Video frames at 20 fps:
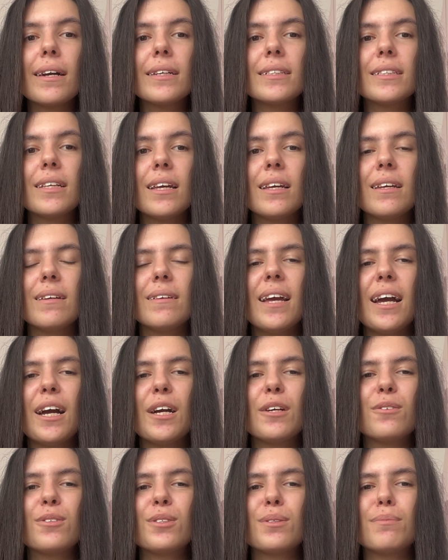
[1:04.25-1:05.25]
I say, yeah,
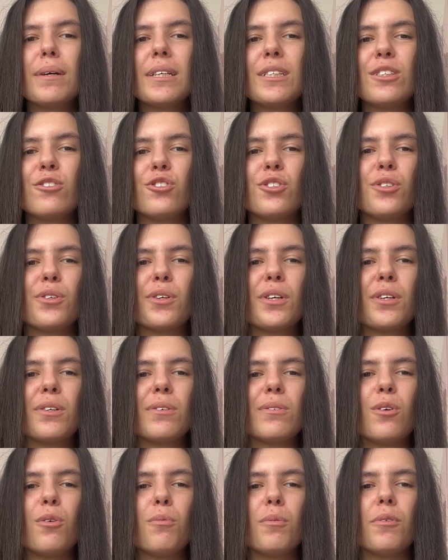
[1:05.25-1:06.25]
use Messenger. You
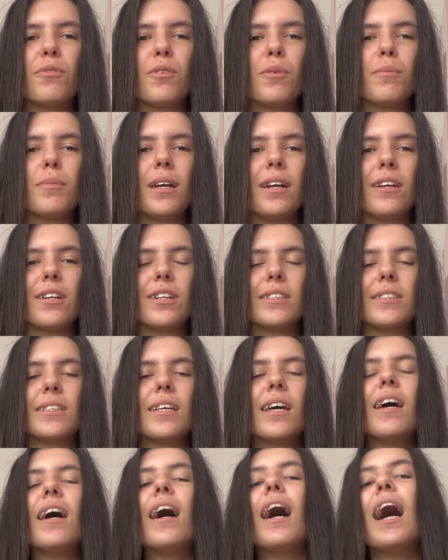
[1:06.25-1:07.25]
can call me from there because
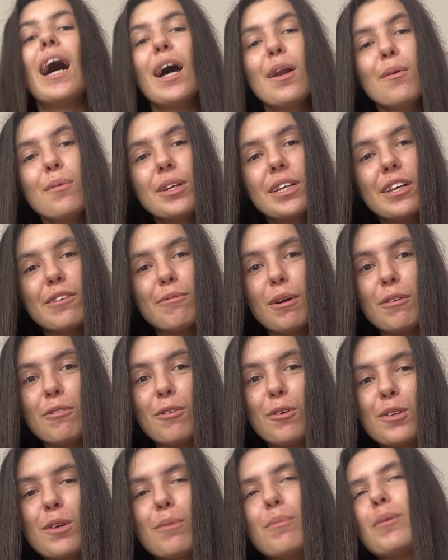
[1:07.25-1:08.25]
I don't want to give my
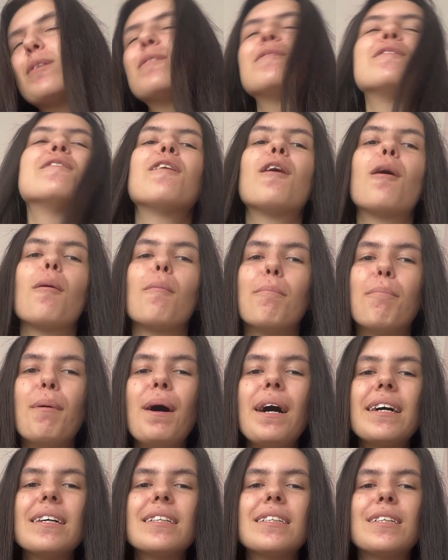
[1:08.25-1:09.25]
phone number.
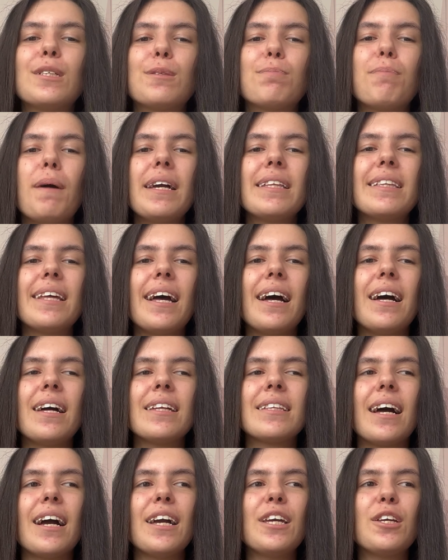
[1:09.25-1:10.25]
But despite
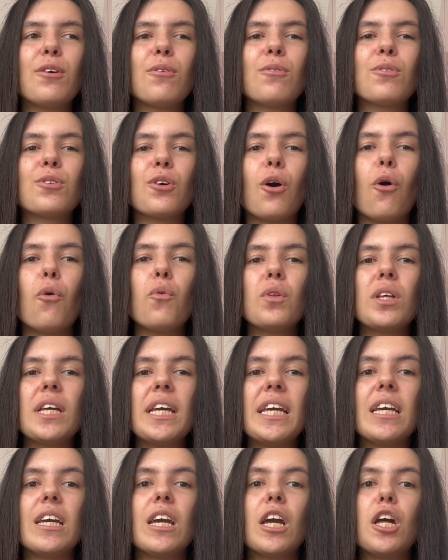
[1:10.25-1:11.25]
that, I use
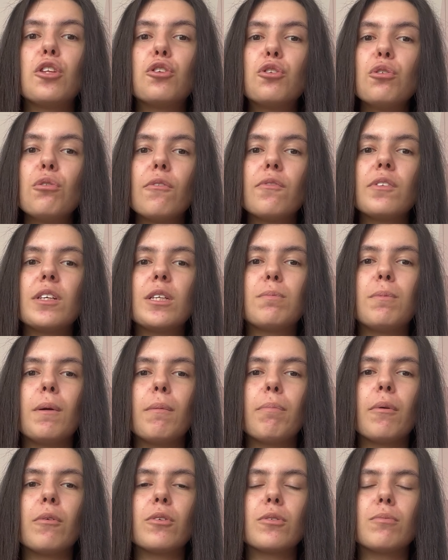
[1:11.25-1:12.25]
only two of these
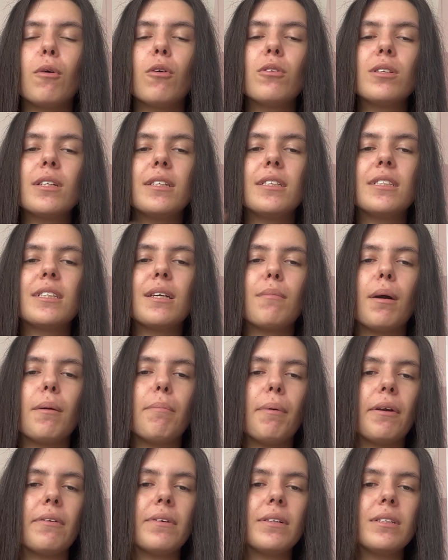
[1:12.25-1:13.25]
people. Mostly these are my
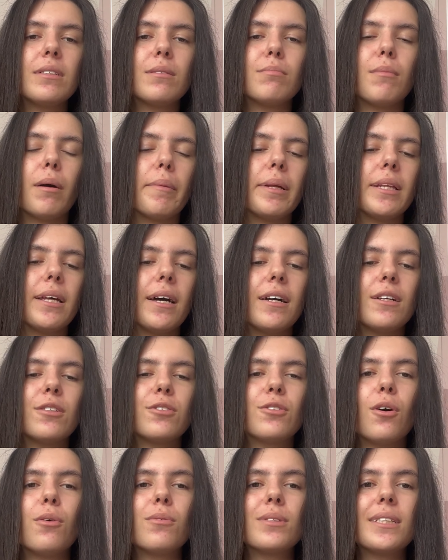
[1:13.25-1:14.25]
parents, mom and dad.
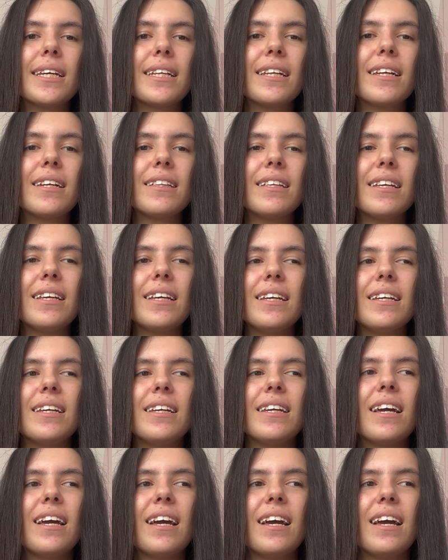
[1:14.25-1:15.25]
So
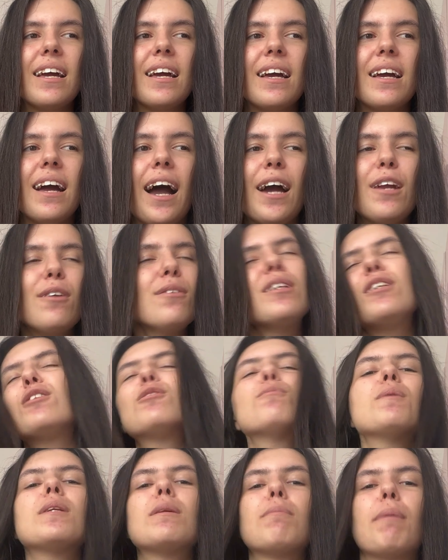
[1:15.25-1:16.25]
technically, I don't need
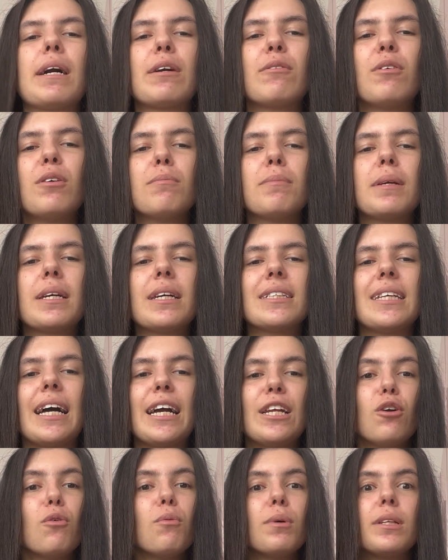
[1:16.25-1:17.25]
to put a background because
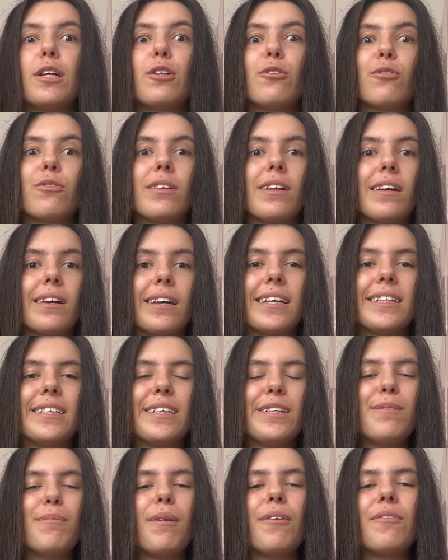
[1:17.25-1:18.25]
I know what they look like. I
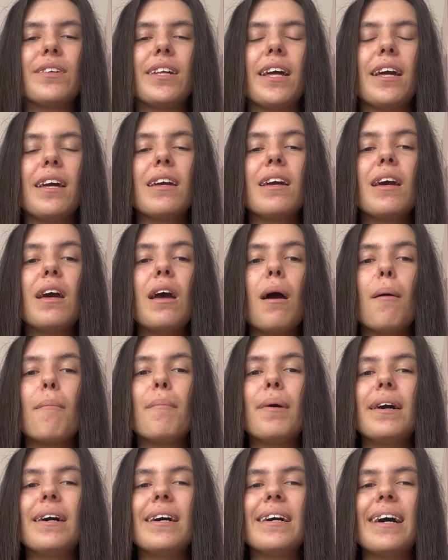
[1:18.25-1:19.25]
see them every day.
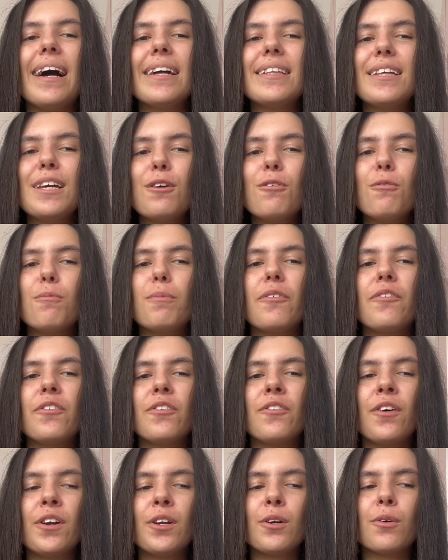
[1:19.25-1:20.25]
But I think it will be
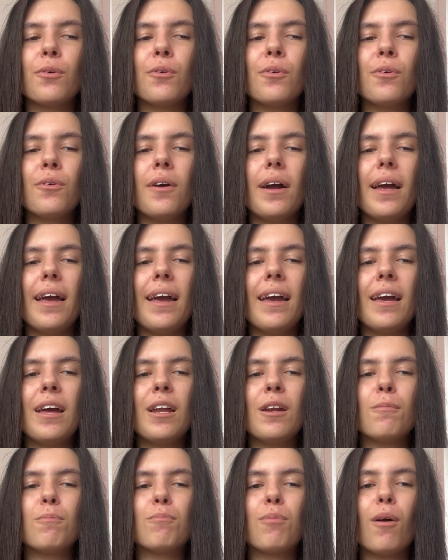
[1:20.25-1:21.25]
very, very cool.
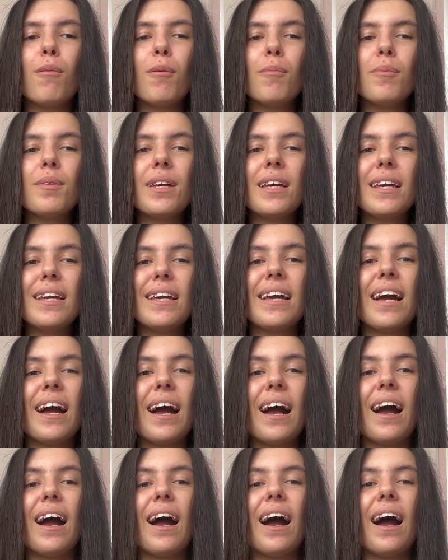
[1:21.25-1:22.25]
And probably
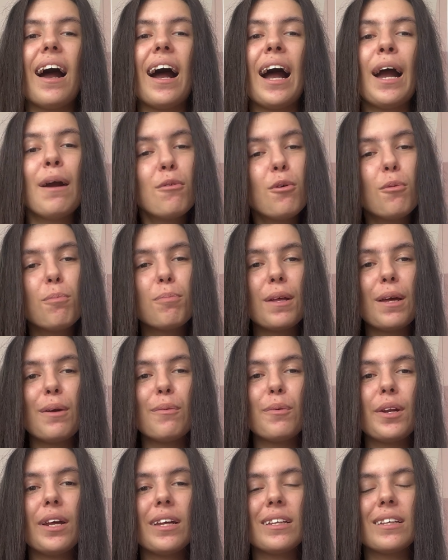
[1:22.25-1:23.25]
I will play
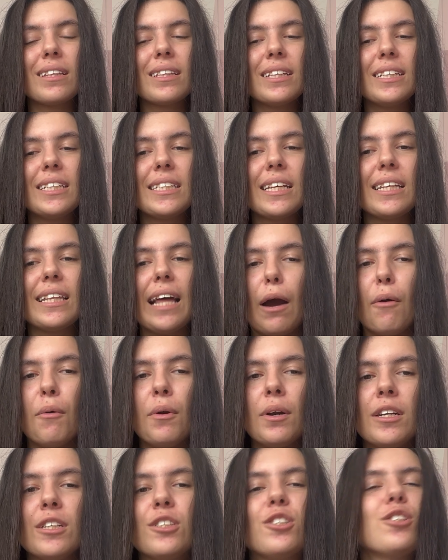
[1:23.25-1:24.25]
with it at least an
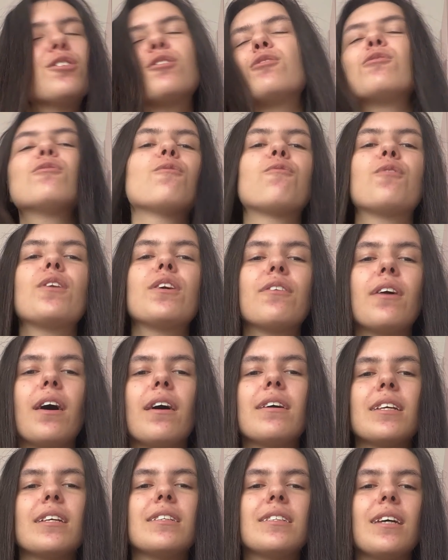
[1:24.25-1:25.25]
hour just to figure
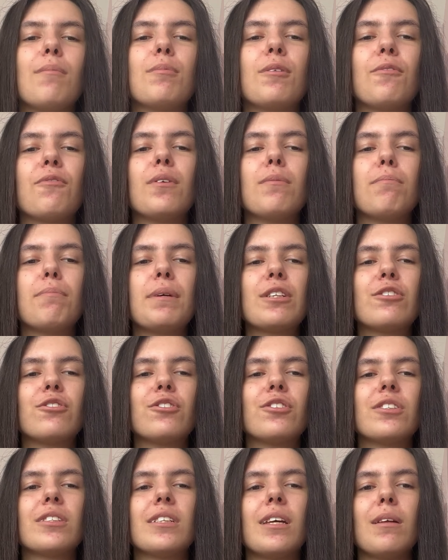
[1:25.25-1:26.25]
out and type different
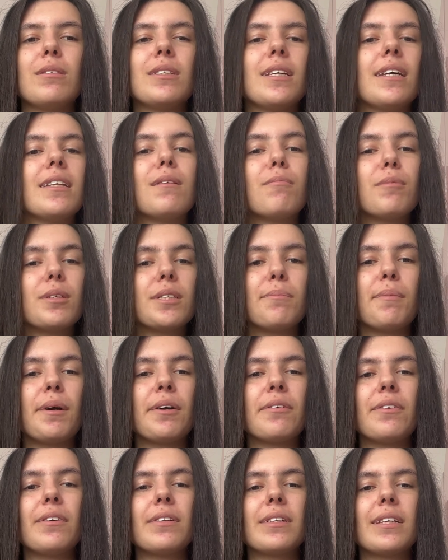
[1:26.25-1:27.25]
pictures and set them as the
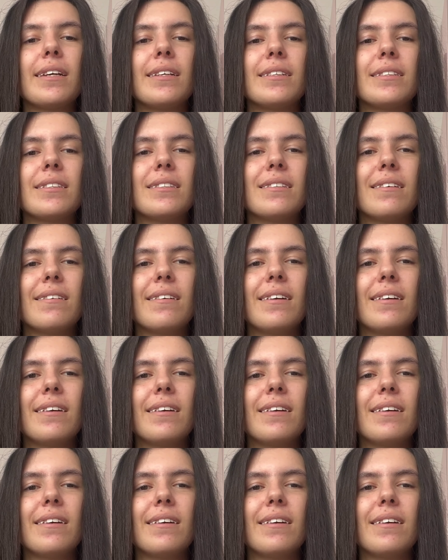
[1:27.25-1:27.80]
background because